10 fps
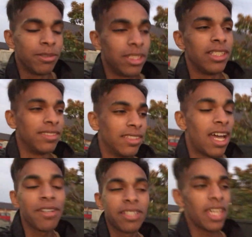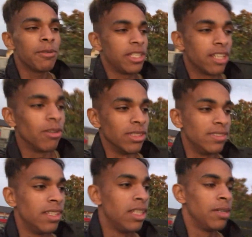what it is. I don't care what your goal is.
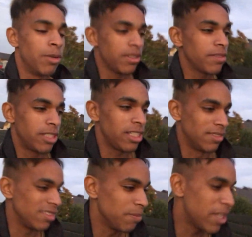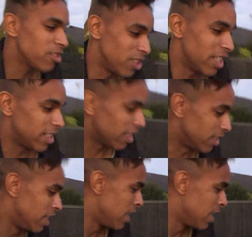Whatever it is, just make sure you get it done.